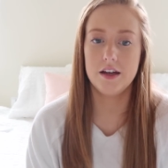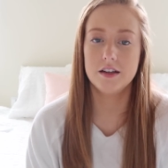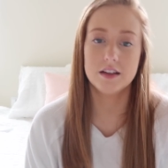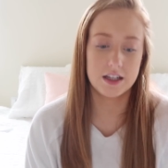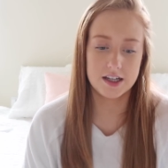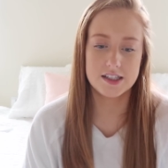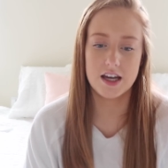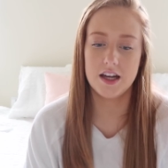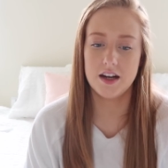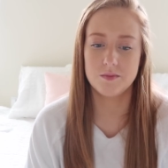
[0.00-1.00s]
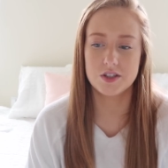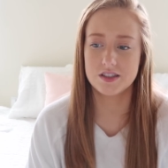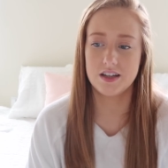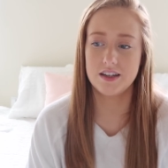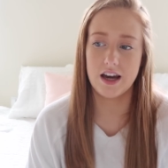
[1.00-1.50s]
like I said, I'm just
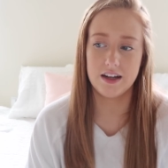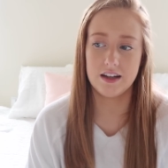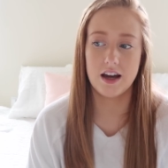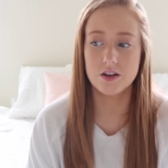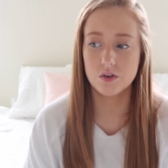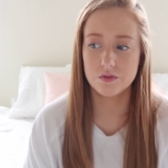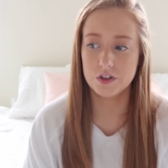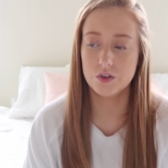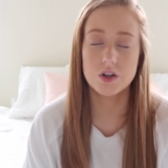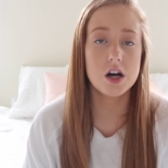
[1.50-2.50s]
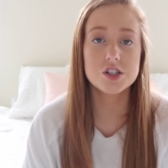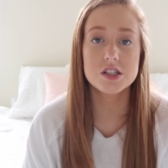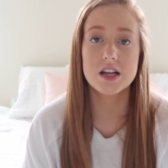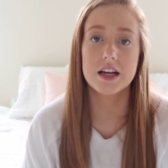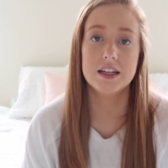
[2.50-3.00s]
like gagging. I don't feel
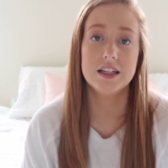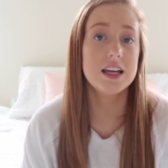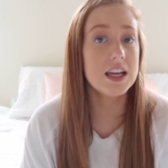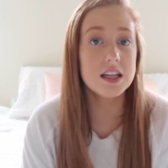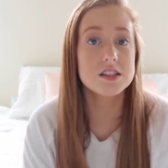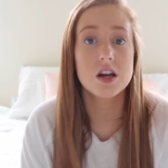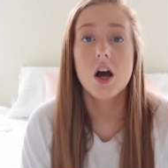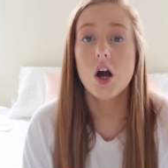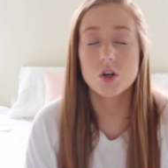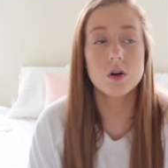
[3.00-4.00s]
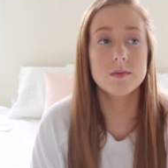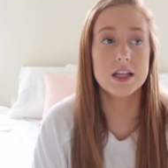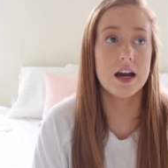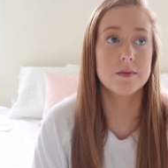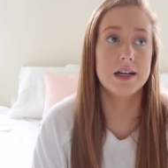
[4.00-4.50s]
nauseous. I can eat.
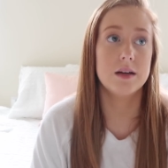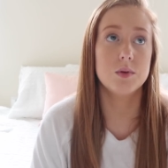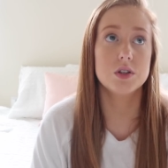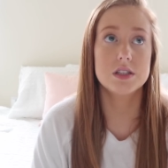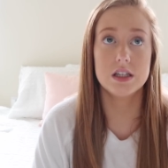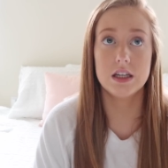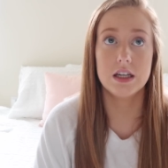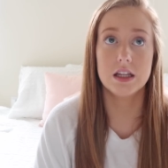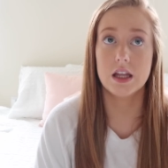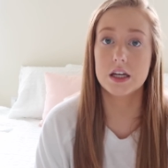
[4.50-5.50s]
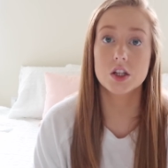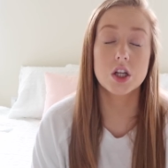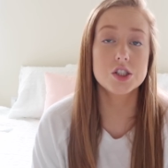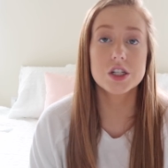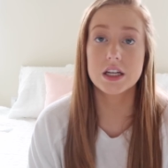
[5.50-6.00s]
Normally I've been able to eat like
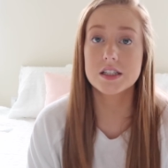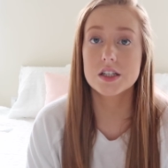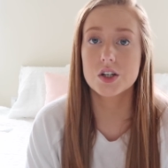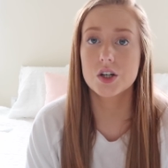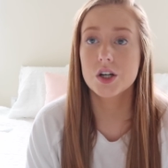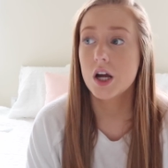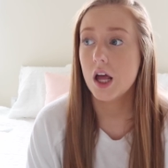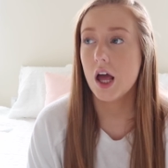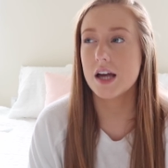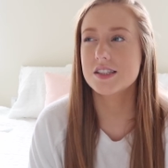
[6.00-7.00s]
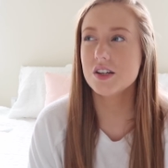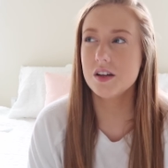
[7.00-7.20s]
lunch and dinner. I still